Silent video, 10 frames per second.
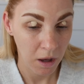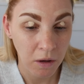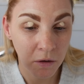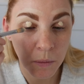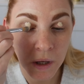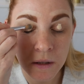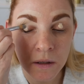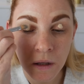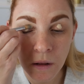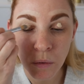and use my
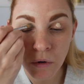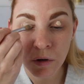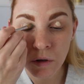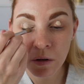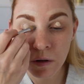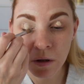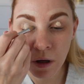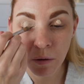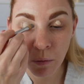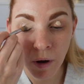concealer brush just
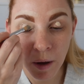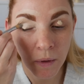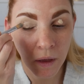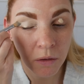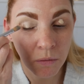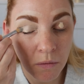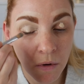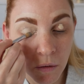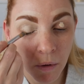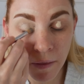to wipe that
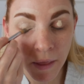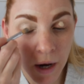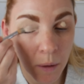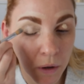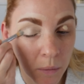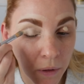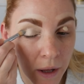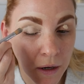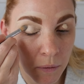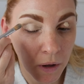through, and then I'm going to
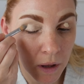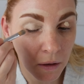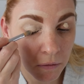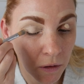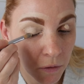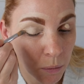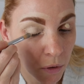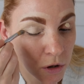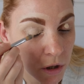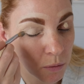blend it with a fluffy
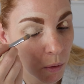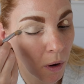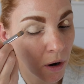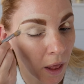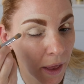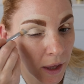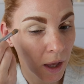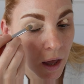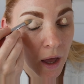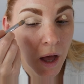brush because we want like
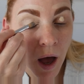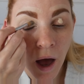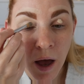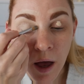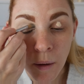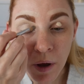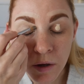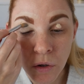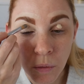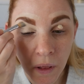a
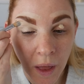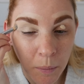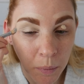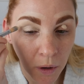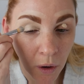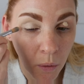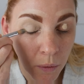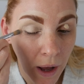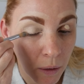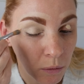super like blown
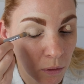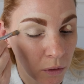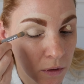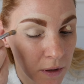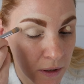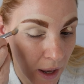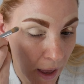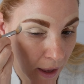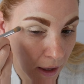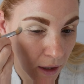out look
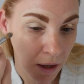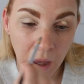today.